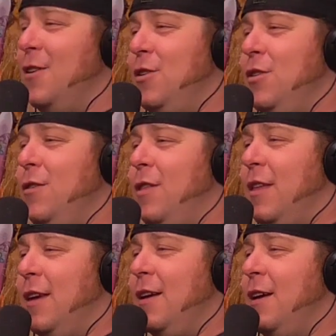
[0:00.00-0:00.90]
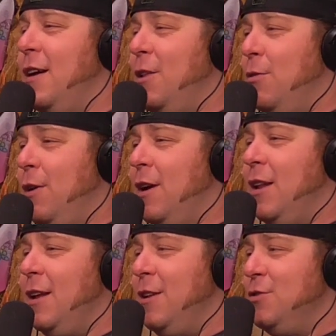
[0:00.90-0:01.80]
Do you think Hillary
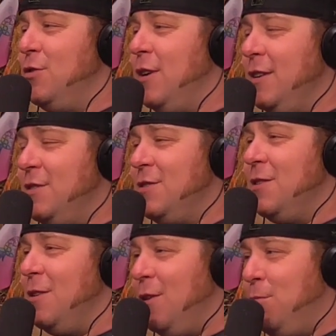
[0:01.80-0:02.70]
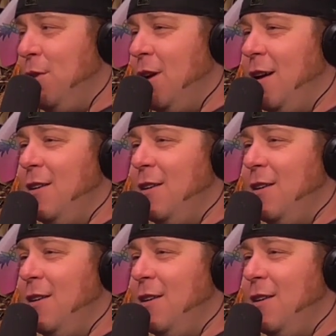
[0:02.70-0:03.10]
Clinton drinks blood?